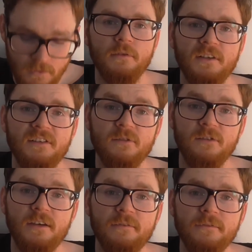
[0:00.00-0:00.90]
But this is
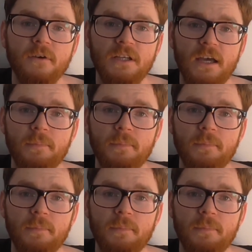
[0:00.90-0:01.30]
it for the